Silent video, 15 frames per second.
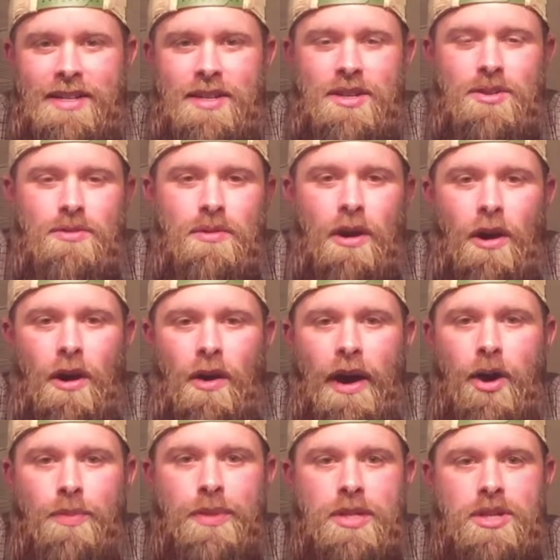to you all. I
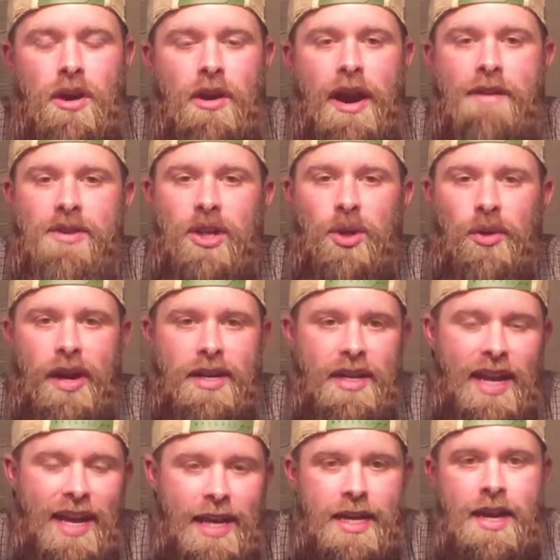hope that y'all are having a great
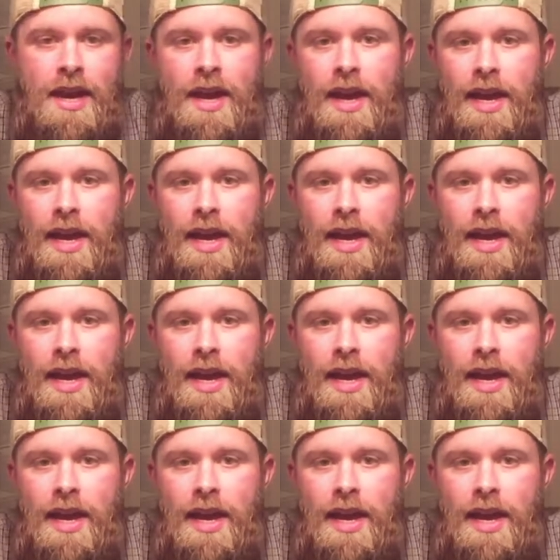day.